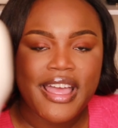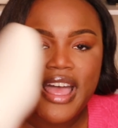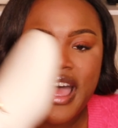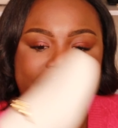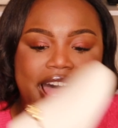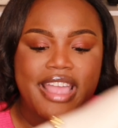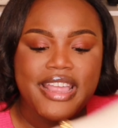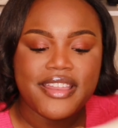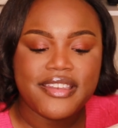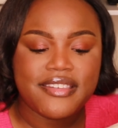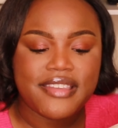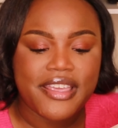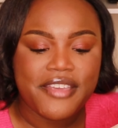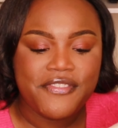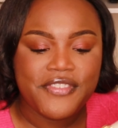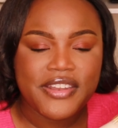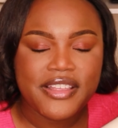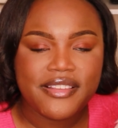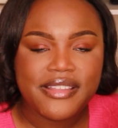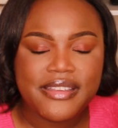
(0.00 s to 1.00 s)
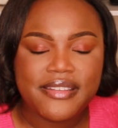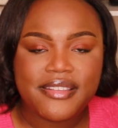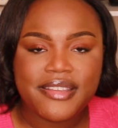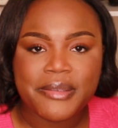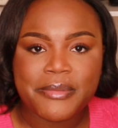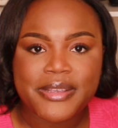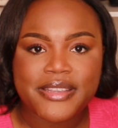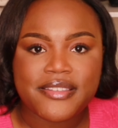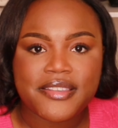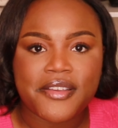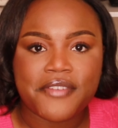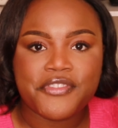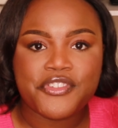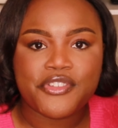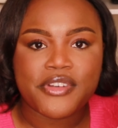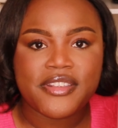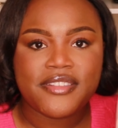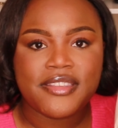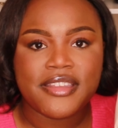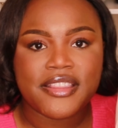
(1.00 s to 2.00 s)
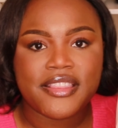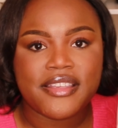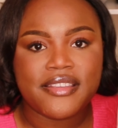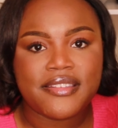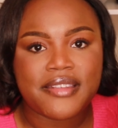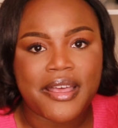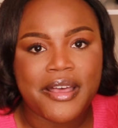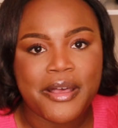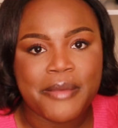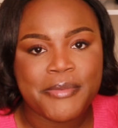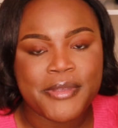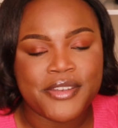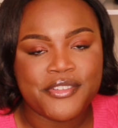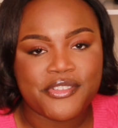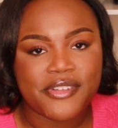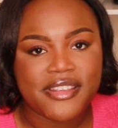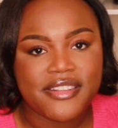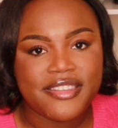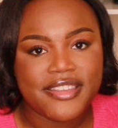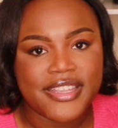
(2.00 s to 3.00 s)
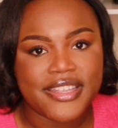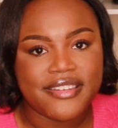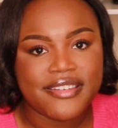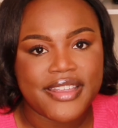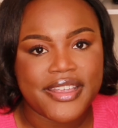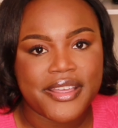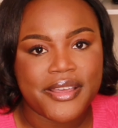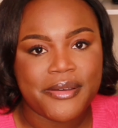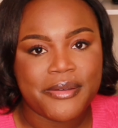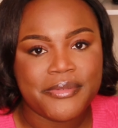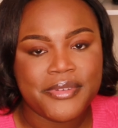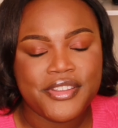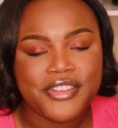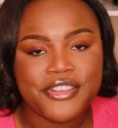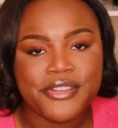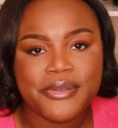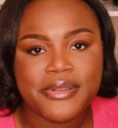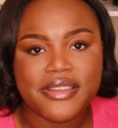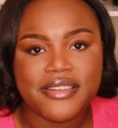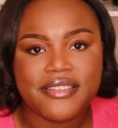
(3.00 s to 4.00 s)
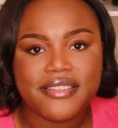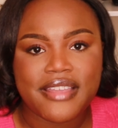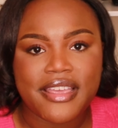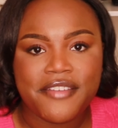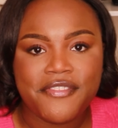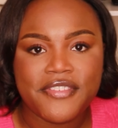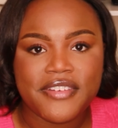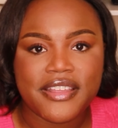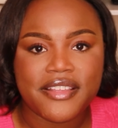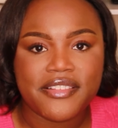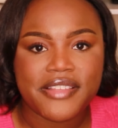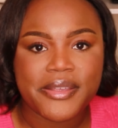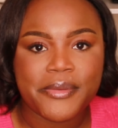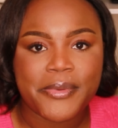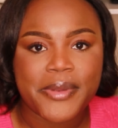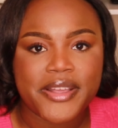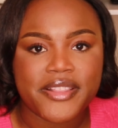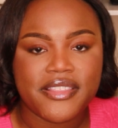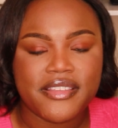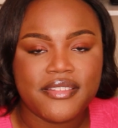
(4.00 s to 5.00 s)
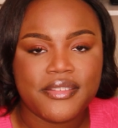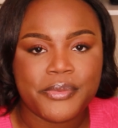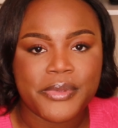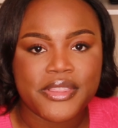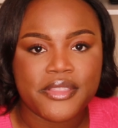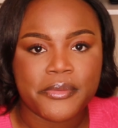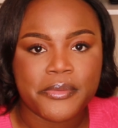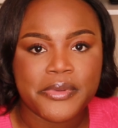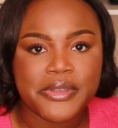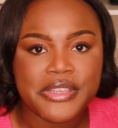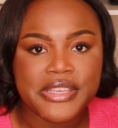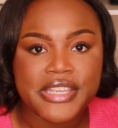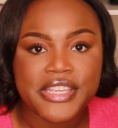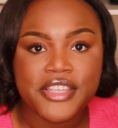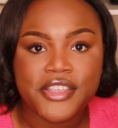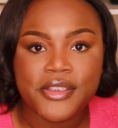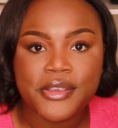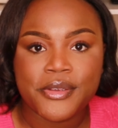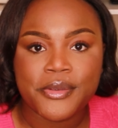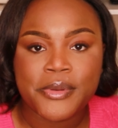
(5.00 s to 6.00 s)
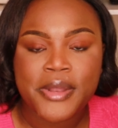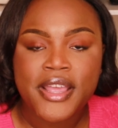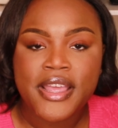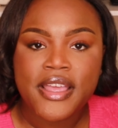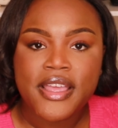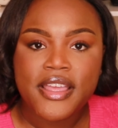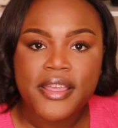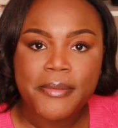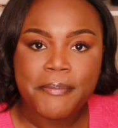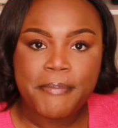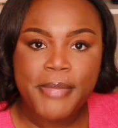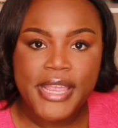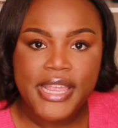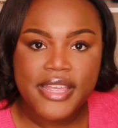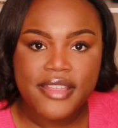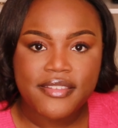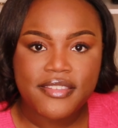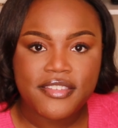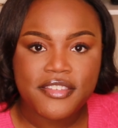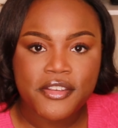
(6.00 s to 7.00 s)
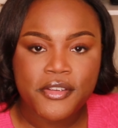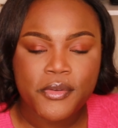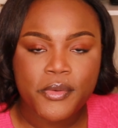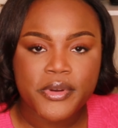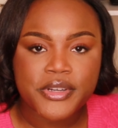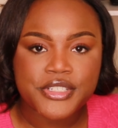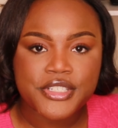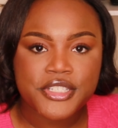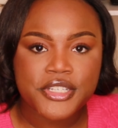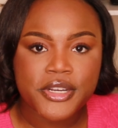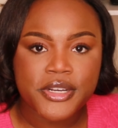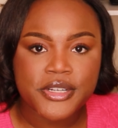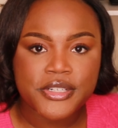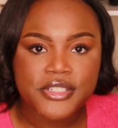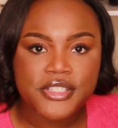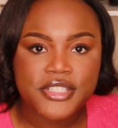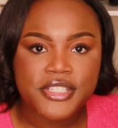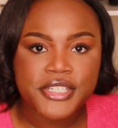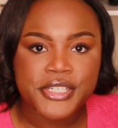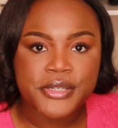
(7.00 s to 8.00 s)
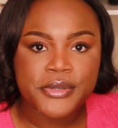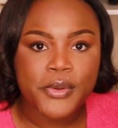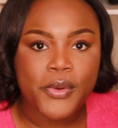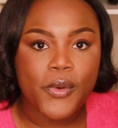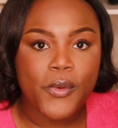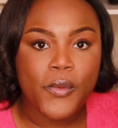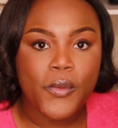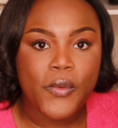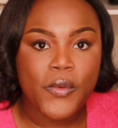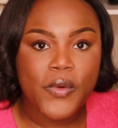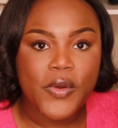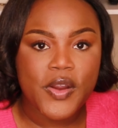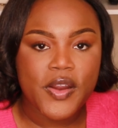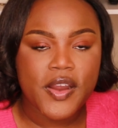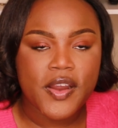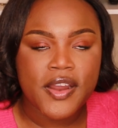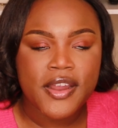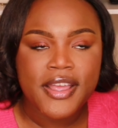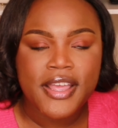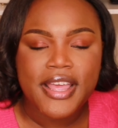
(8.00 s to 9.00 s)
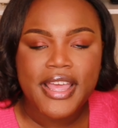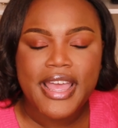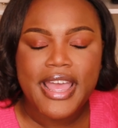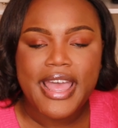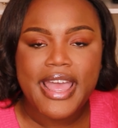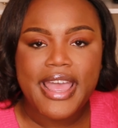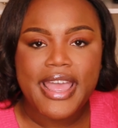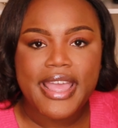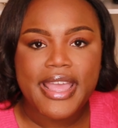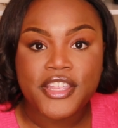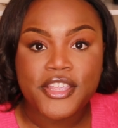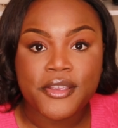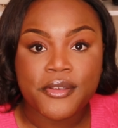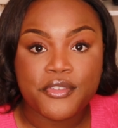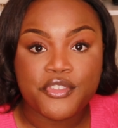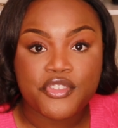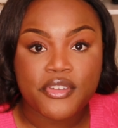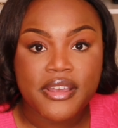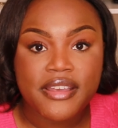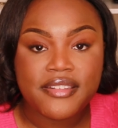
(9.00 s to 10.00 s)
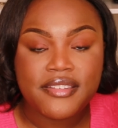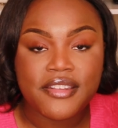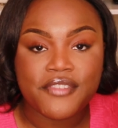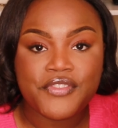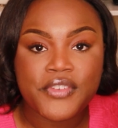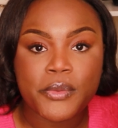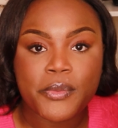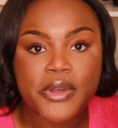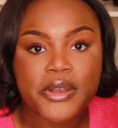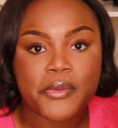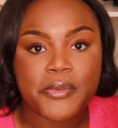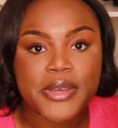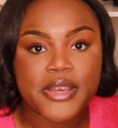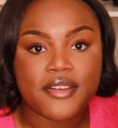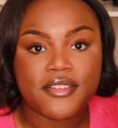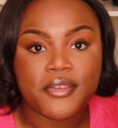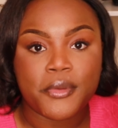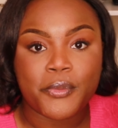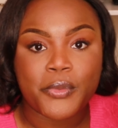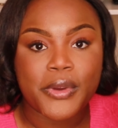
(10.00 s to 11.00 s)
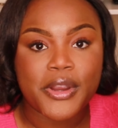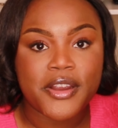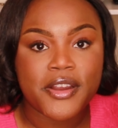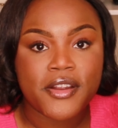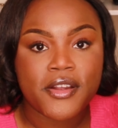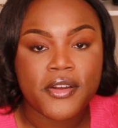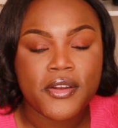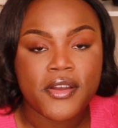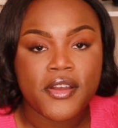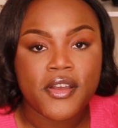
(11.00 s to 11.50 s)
I could definitely see myself dressing this up and dressing it down. You could definitely wear this with a really cute pantsuit or skirt suit, or a cute dress if you want to wear it to work,